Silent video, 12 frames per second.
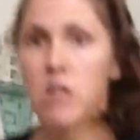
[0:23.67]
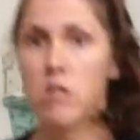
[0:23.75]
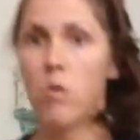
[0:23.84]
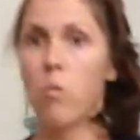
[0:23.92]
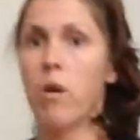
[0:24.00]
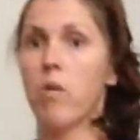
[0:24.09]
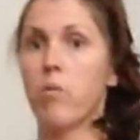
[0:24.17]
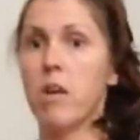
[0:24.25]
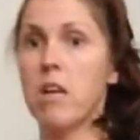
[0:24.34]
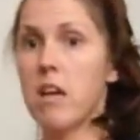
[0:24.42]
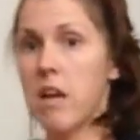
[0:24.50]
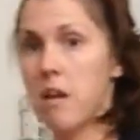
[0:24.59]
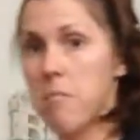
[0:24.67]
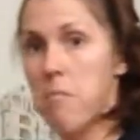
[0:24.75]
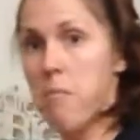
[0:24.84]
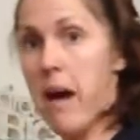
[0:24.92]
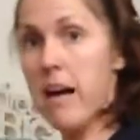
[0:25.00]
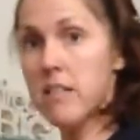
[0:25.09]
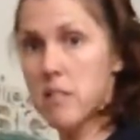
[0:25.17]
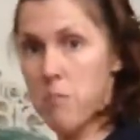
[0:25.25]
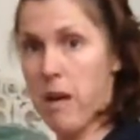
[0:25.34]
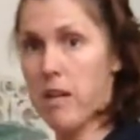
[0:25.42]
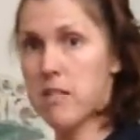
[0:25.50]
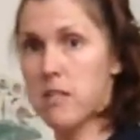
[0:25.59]
to where we can
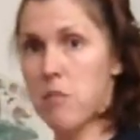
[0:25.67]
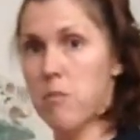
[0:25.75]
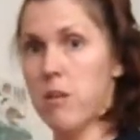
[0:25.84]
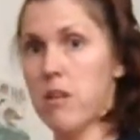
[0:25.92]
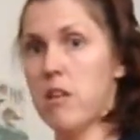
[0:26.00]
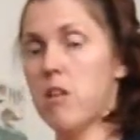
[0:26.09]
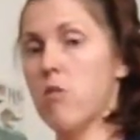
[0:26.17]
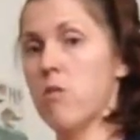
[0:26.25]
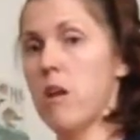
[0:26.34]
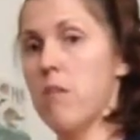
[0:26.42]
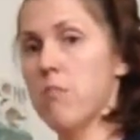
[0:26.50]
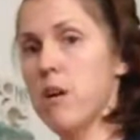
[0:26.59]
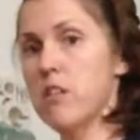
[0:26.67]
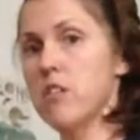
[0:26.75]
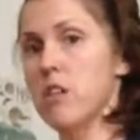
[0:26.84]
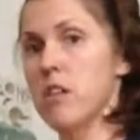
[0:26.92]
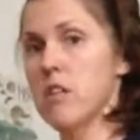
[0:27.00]
maximize the ability to create pressure.